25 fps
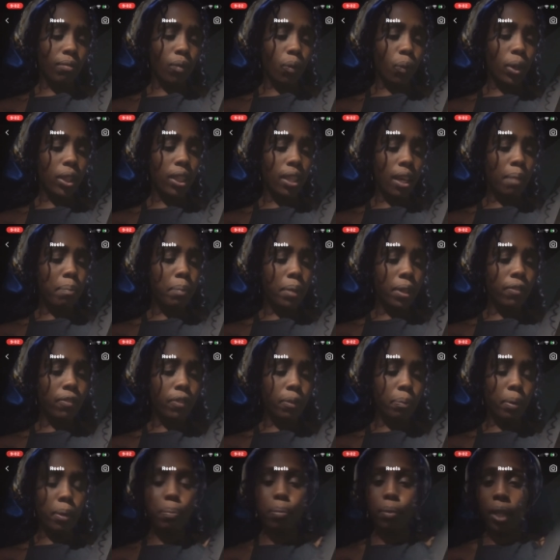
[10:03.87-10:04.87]
what that meant
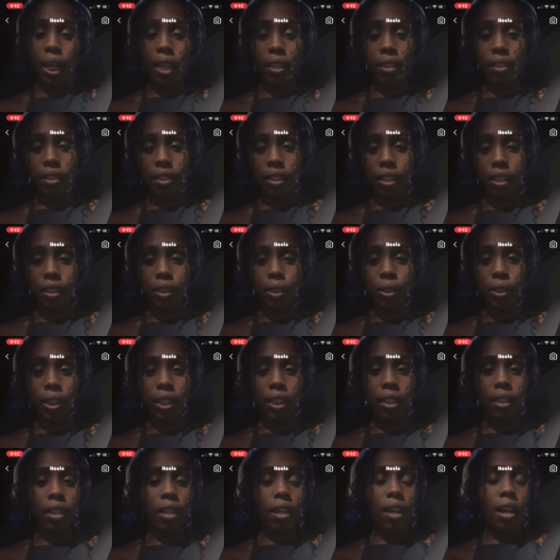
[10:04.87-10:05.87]
for people out of the
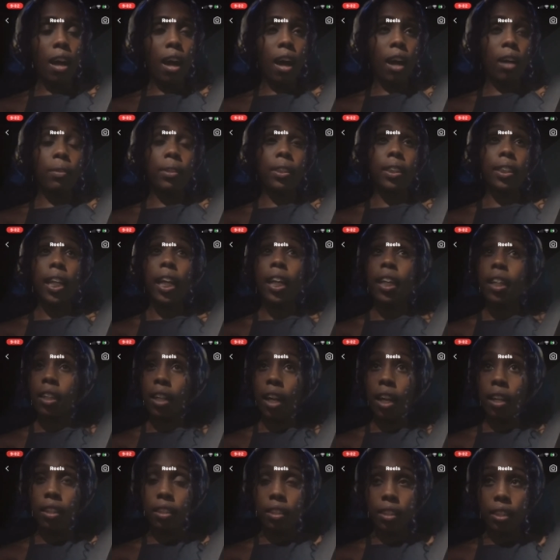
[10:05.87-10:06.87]
country. I was taken
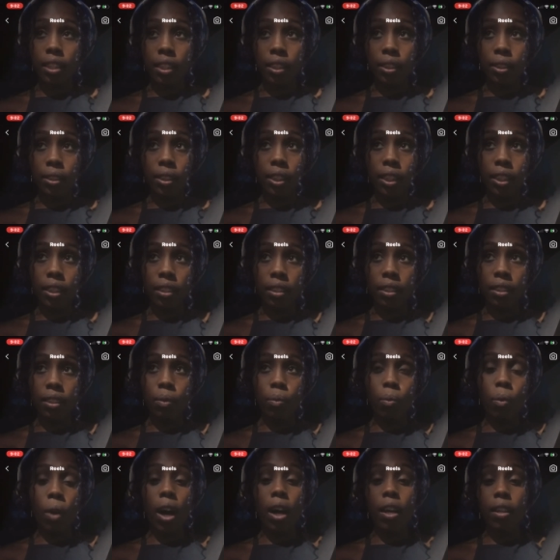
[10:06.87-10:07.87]
out of the country
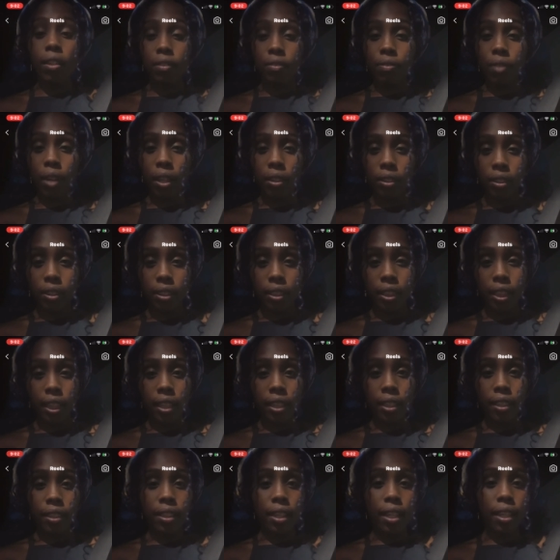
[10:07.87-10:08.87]
while in foster
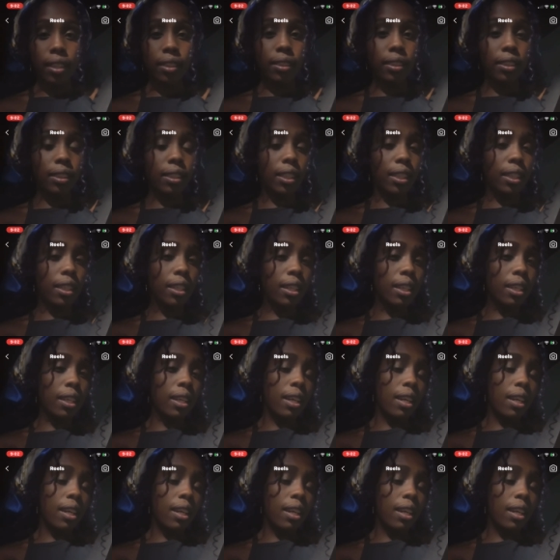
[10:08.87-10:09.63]
care, custody.